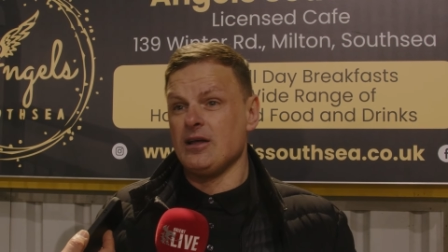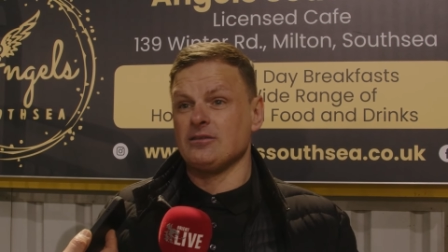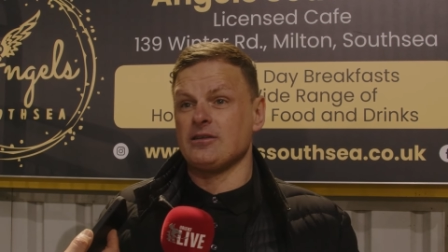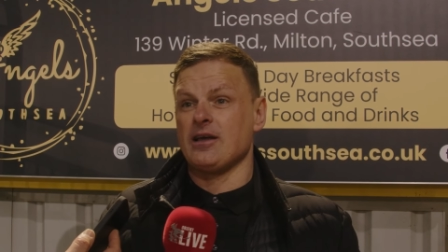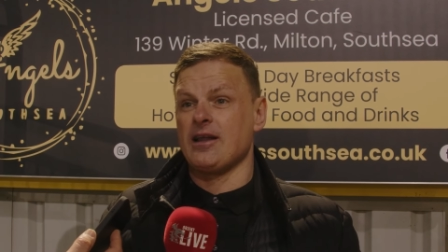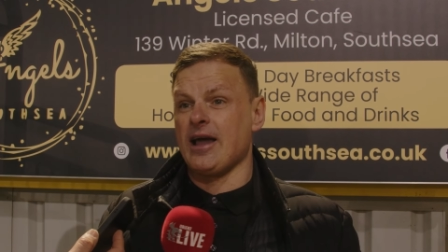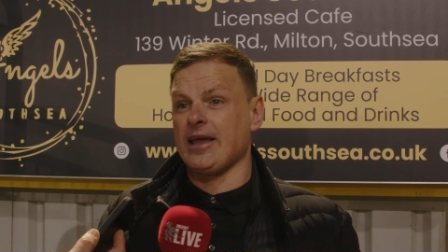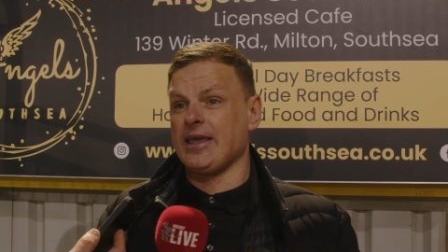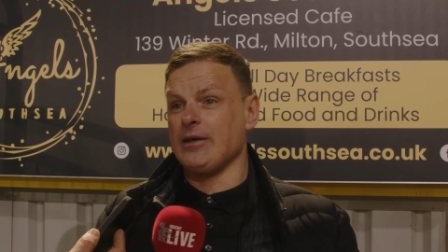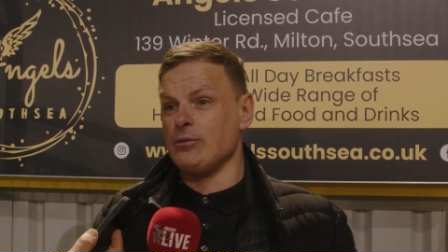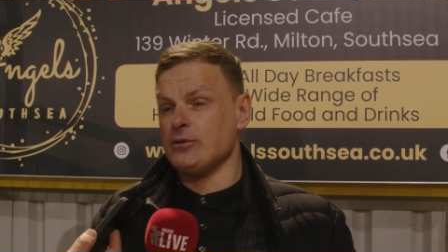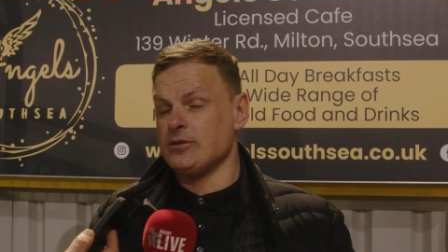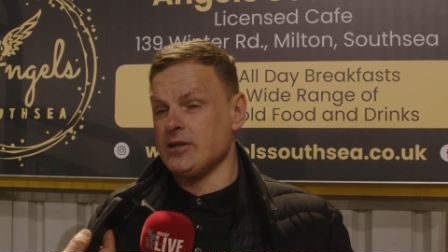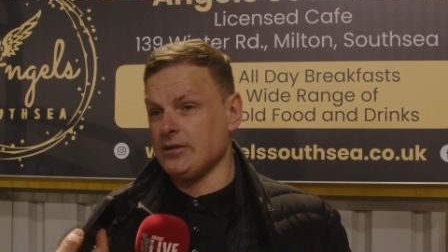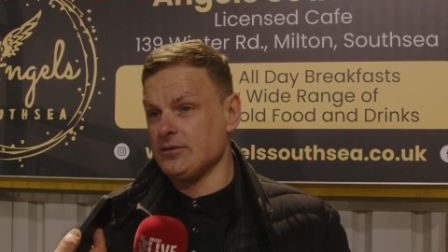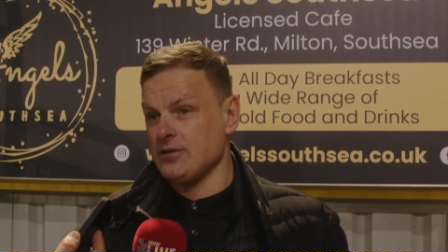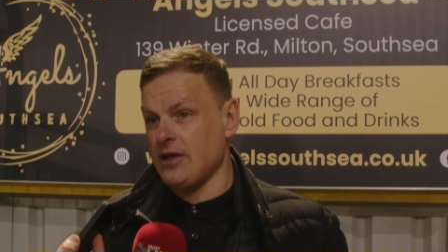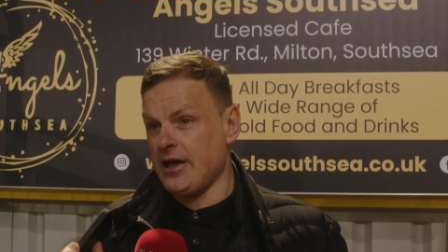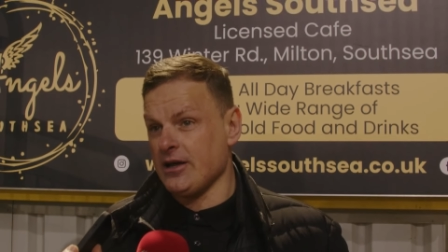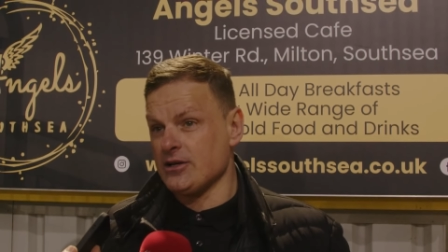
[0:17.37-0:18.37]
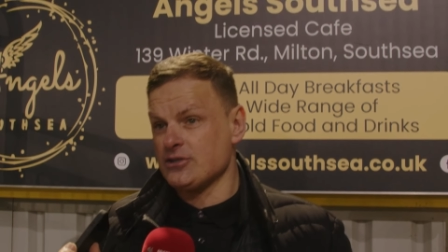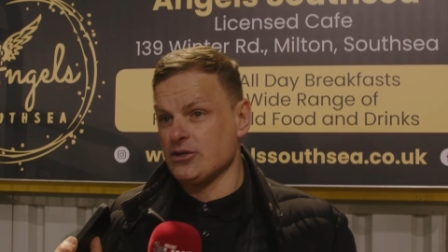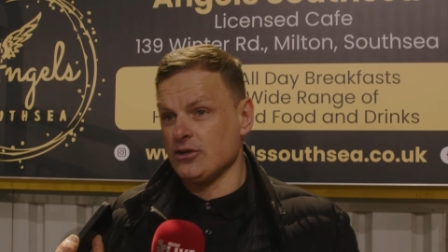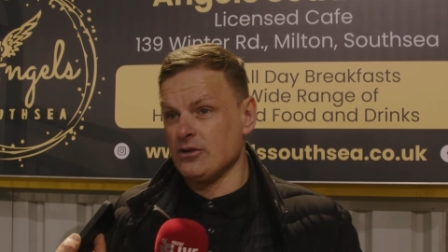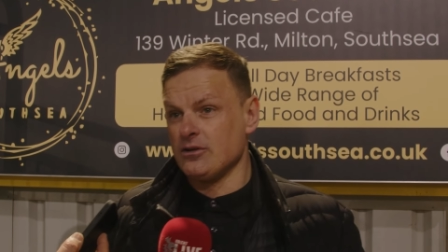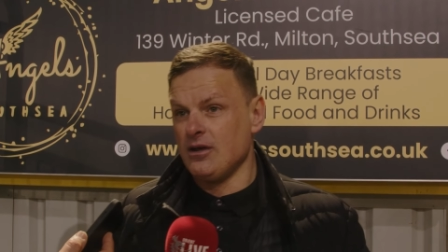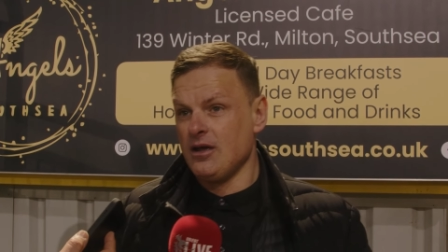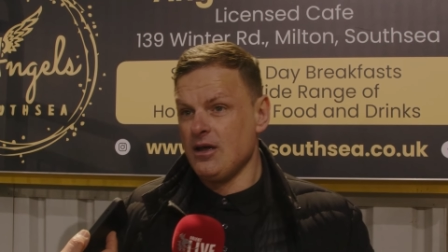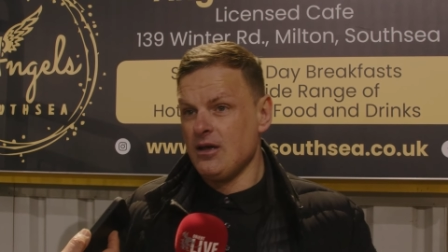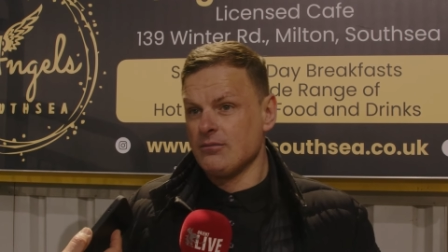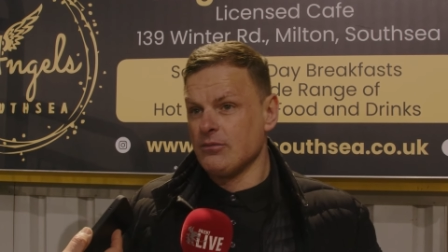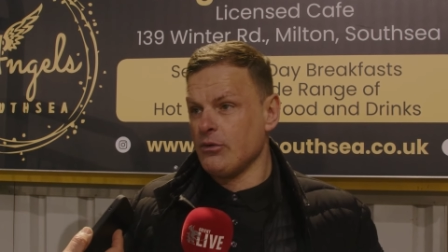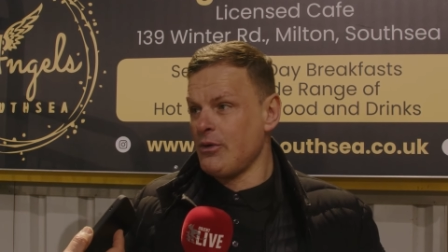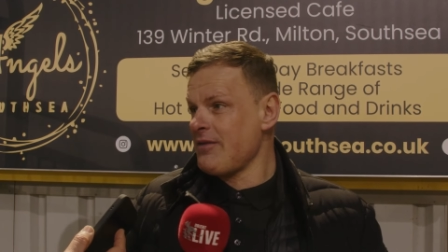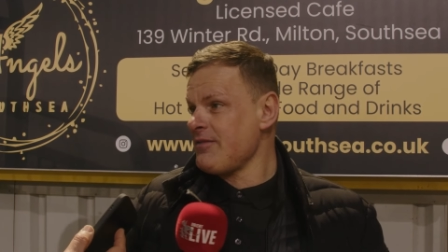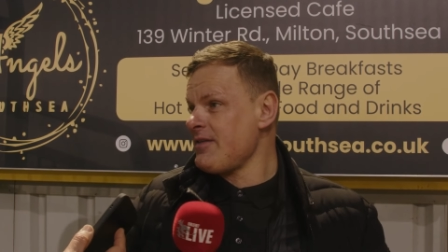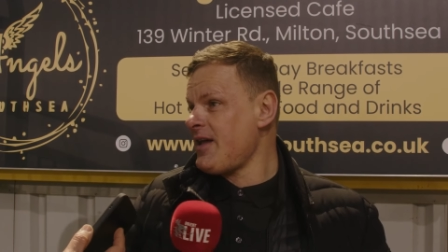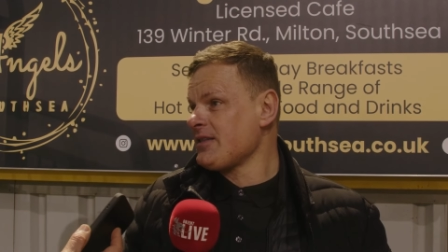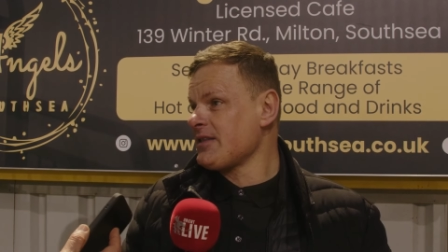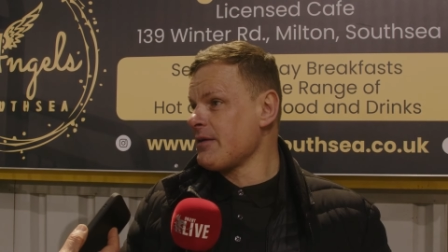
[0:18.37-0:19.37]
Dan Agyei was excellent, but we
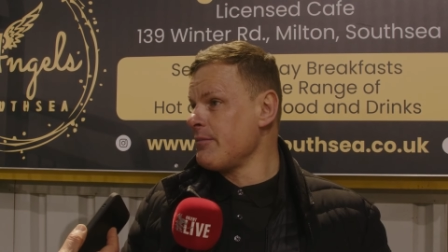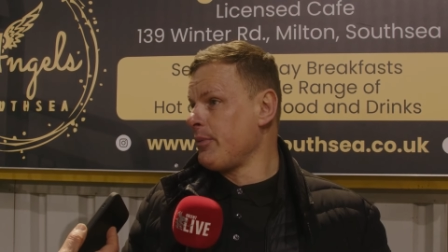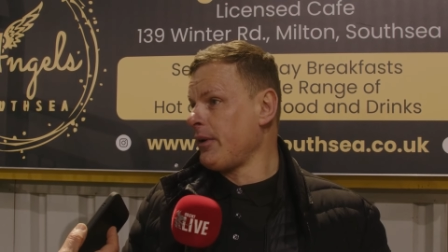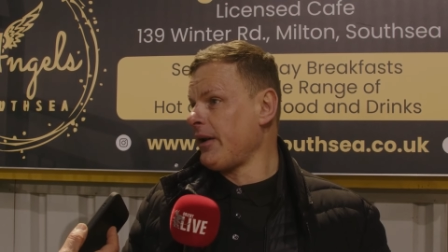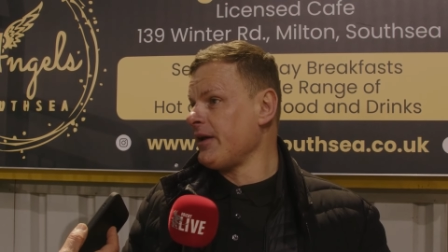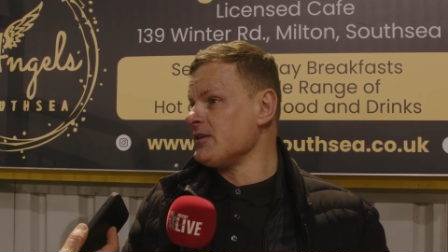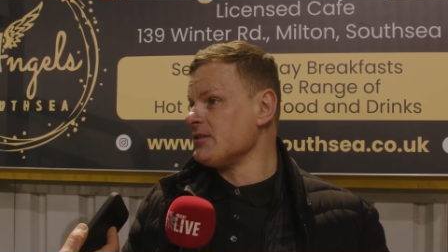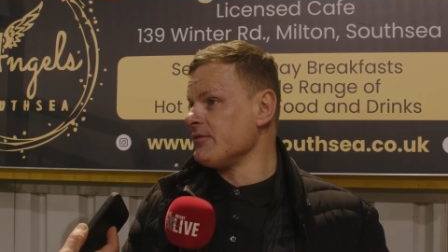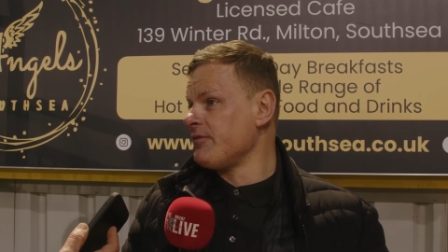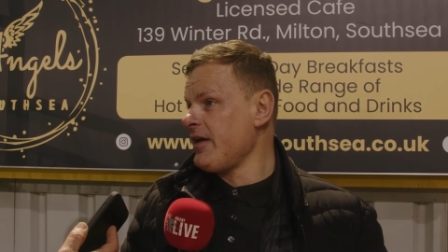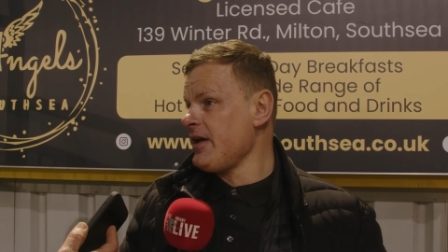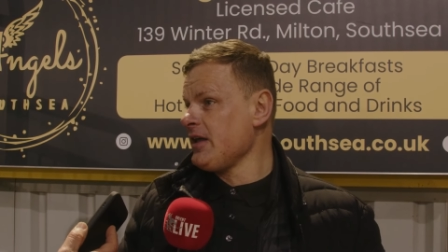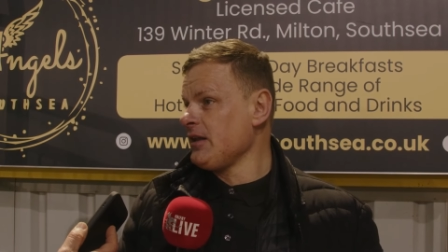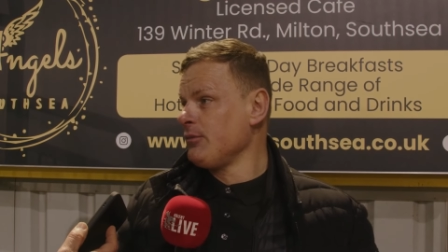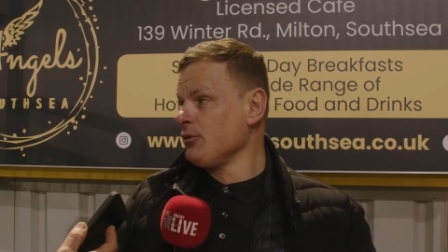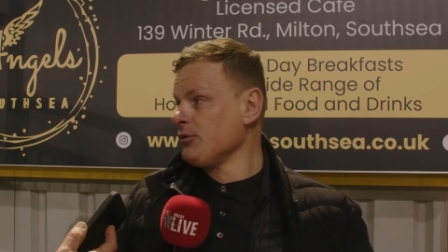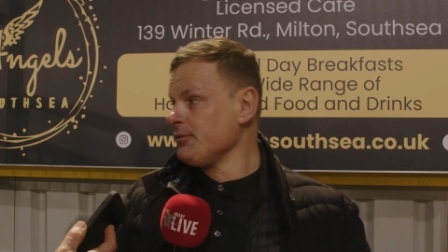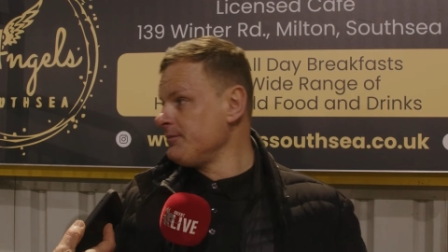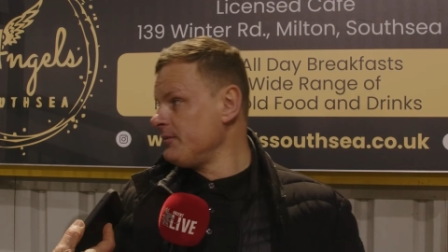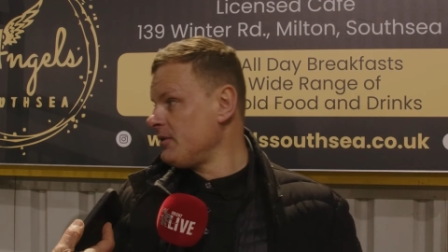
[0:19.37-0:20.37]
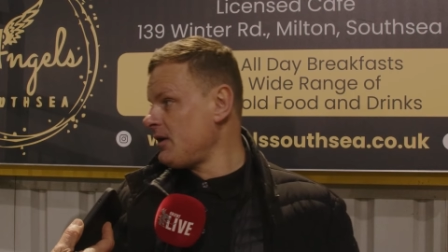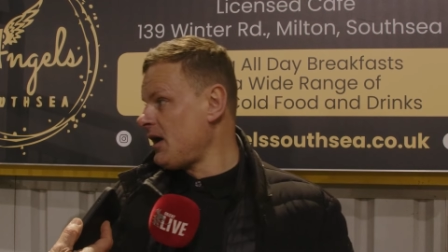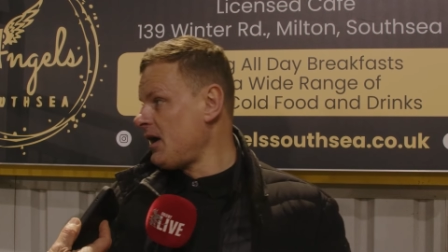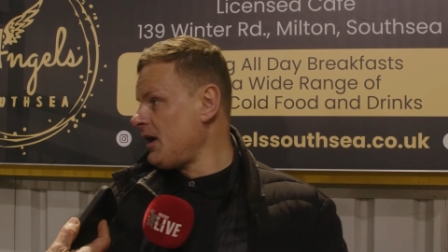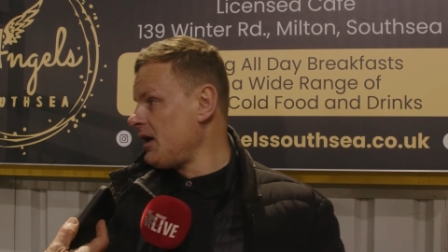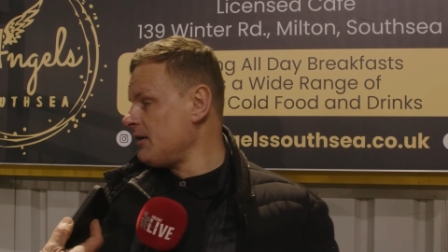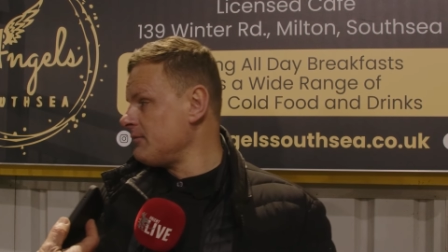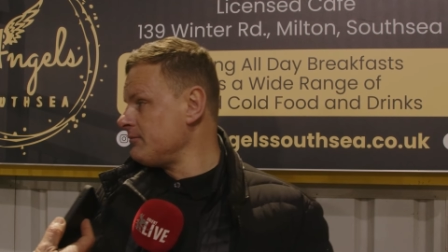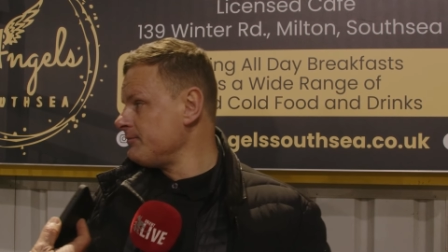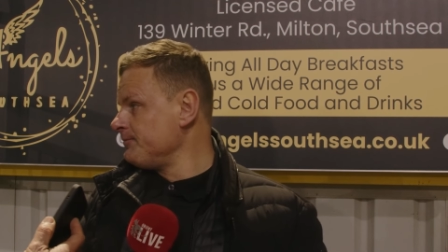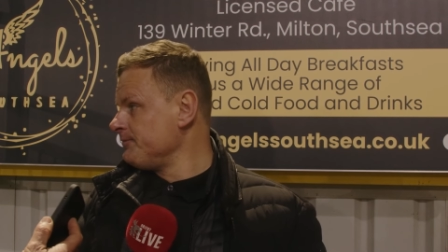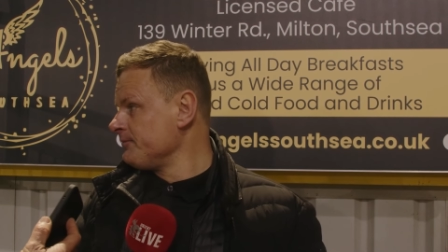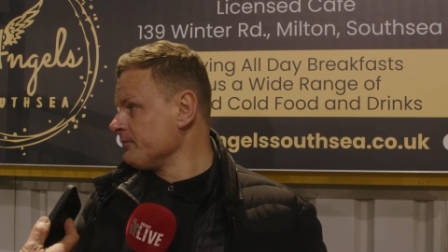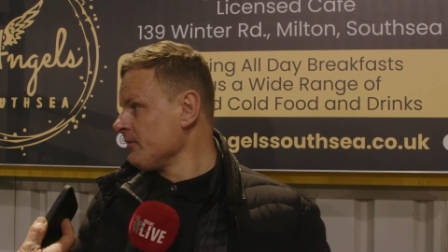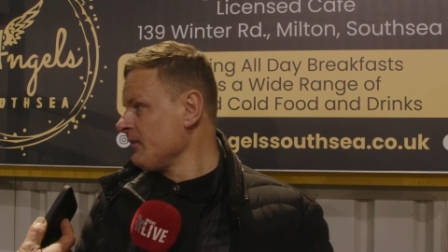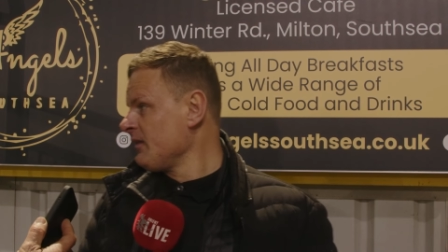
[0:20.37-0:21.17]
haven't had them players available. Um,